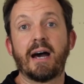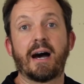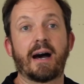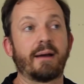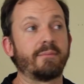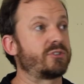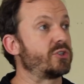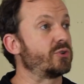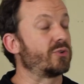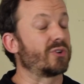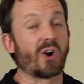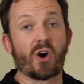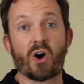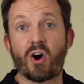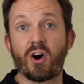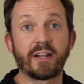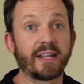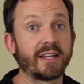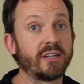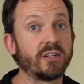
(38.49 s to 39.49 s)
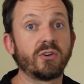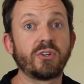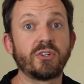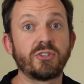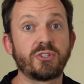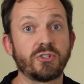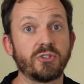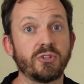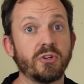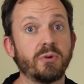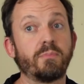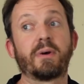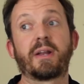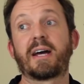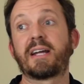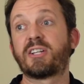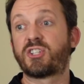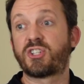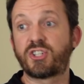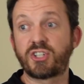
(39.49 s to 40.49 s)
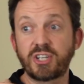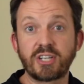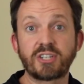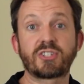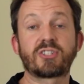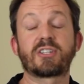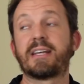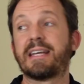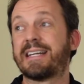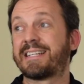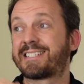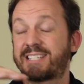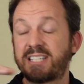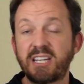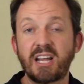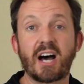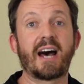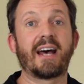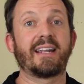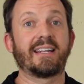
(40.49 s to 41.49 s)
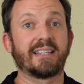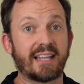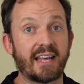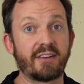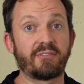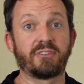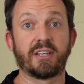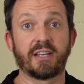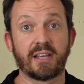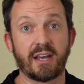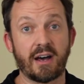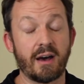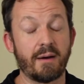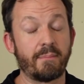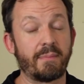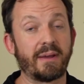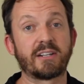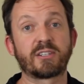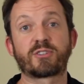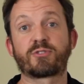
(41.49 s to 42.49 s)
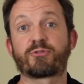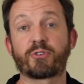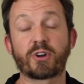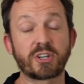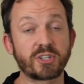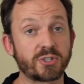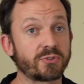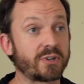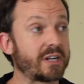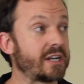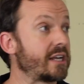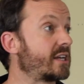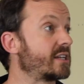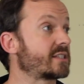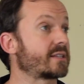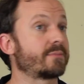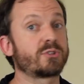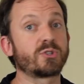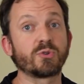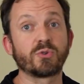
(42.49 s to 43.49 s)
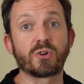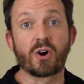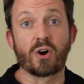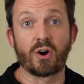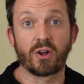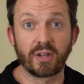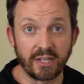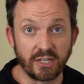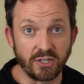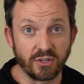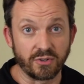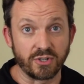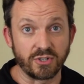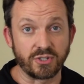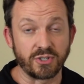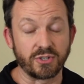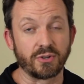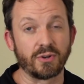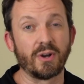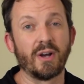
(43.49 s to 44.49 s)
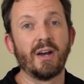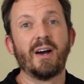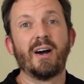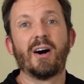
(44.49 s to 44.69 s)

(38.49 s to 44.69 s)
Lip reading: I'm doing all I know to do, but it's not leveling up. And it's frustrating because I'm doing all I know to do.